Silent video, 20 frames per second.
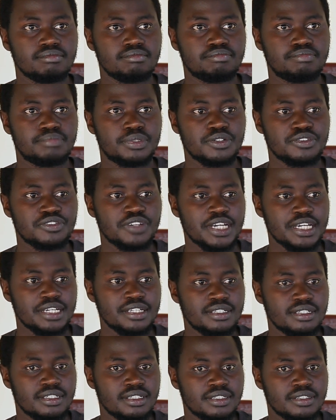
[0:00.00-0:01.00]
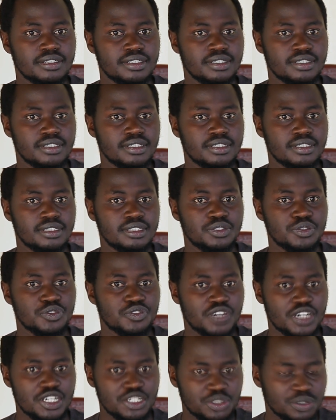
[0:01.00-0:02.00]
provide a new
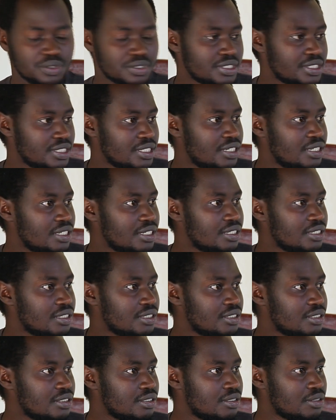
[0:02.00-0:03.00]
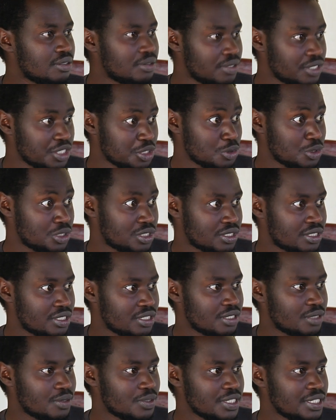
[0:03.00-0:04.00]
version in the local language in
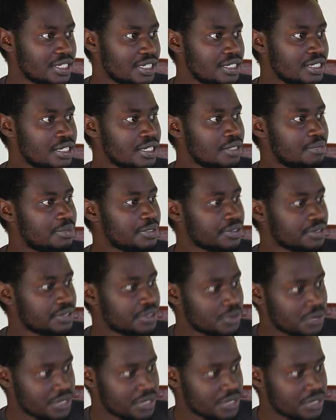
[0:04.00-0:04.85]
Rwanda, because we